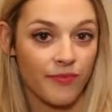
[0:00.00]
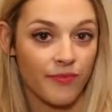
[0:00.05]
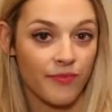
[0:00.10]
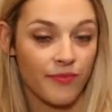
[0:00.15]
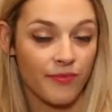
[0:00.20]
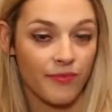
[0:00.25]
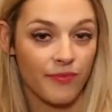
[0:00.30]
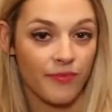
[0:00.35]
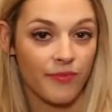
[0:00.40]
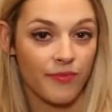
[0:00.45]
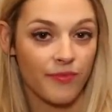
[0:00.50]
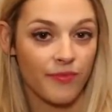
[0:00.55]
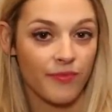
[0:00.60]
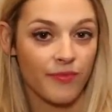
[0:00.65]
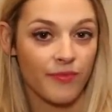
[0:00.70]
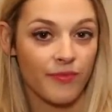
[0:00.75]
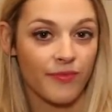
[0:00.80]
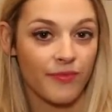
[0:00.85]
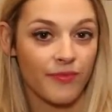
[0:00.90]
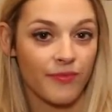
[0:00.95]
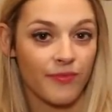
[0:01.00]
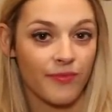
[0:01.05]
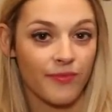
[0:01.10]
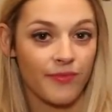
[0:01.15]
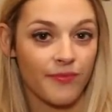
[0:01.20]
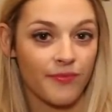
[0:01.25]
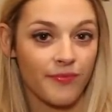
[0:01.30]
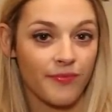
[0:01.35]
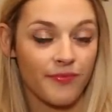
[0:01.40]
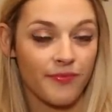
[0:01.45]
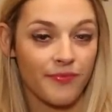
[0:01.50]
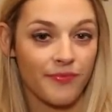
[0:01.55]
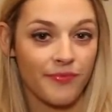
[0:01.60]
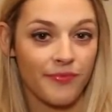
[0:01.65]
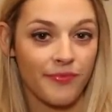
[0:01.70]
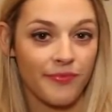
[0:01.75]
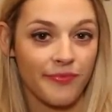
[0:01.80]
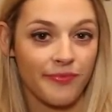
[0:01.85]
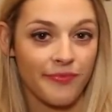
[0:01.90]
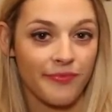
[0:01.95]

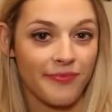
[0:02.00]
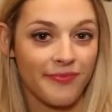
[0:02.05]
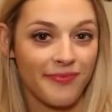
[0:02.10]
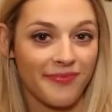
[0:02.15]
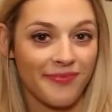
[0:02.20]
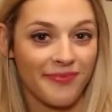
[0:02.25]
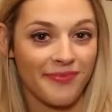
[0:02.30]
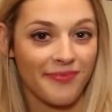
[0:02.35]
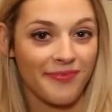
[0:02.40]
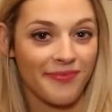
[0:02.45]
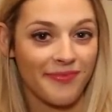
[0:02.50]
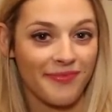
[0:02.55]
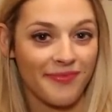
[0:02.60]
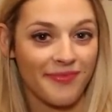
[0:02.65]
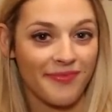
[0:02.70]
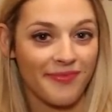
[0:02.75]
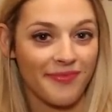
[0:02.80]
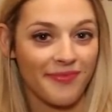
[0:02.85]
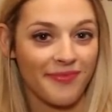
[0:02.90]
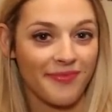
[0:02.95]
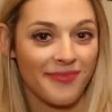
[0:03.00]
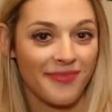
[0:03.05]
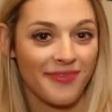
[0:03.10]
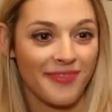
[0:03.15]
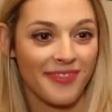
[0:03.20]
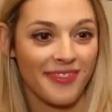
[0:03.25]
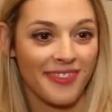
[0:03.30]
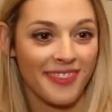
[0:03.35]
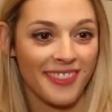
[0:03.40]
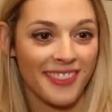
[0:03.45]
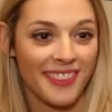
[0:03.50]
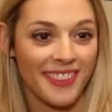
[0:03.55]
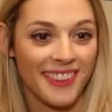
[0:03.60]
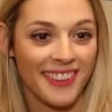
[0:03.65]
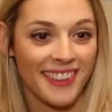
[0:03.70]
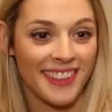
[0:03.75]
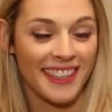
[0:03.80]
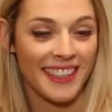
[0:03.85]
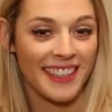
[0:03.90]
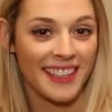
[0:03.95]

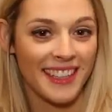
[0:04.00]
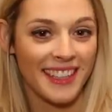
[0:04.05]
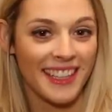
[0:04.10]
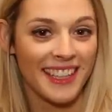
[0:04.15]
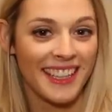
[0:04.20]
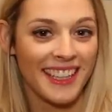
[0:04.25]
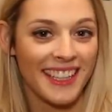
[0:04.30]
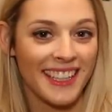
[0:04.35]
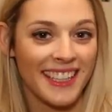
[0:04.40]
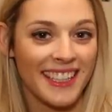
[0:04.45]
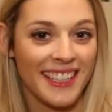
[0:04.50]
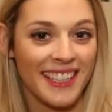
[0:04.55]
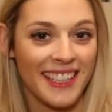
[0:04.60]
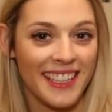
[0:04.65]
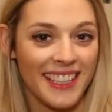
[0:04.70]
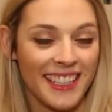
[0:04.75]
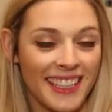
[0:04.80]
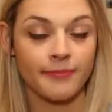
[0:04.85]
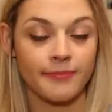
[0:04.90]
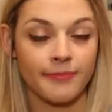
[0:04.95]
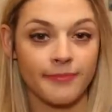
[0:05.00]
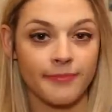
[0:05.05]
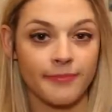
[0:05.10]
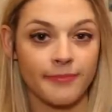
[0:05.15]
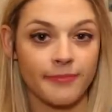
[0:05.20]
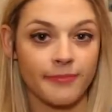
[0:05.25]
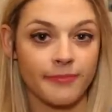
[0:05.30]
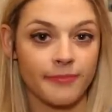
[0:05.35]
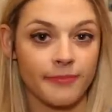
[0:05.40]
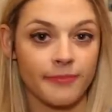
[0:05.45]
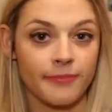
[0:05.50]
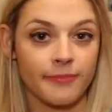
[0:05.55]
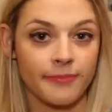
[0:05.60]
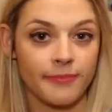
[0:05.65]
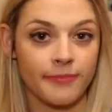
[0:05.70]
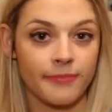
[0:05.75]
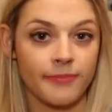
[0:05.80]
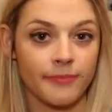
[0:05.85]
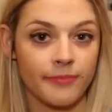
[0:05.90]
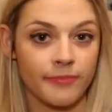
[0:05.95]

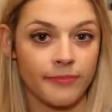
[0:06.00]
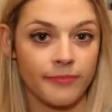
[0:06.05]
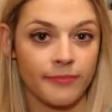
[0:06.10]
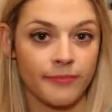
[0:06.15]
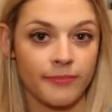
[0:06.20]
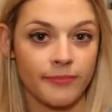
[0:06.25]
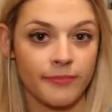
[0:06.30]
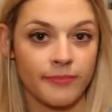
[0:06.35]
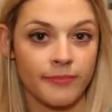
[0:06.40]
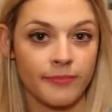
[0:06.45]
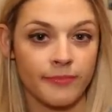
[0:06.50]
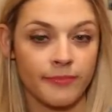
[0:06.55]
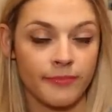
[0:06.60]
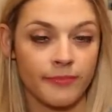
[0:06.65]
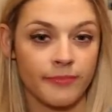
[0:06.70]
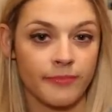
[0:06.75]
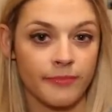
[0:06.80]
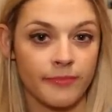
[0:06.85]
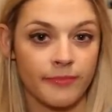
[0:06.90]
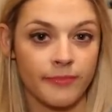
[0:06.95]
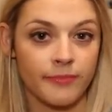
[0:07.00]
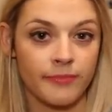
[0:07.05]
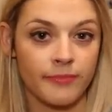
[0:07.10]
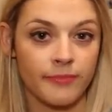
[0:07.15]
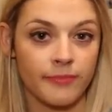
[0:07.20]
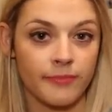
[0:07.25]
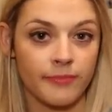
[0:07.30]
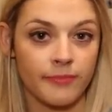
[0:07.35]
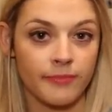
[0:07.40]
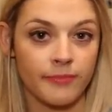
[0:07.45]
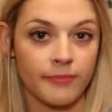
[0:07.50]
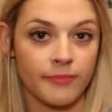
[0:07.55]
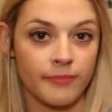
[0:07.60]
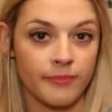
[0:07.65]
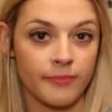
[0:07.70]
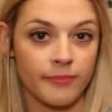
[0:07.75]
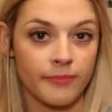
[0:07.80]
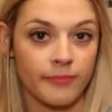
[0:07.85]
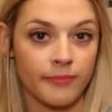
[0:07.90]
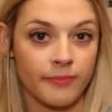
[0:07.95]
This person isn't speaking.